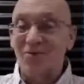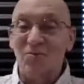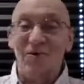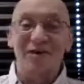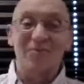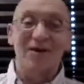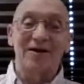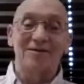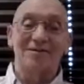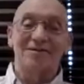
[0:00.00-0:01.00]
part of the
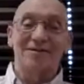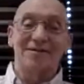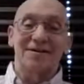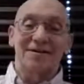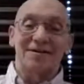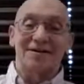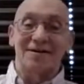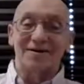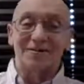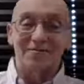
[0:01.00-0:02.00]
practice.
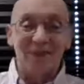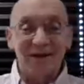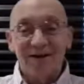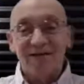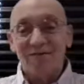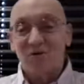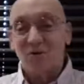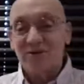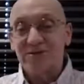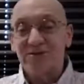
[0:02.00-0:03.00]
Any other
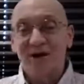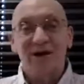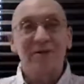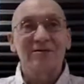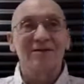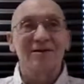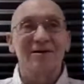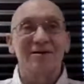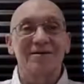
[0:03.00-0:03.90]
questions or comments tonight?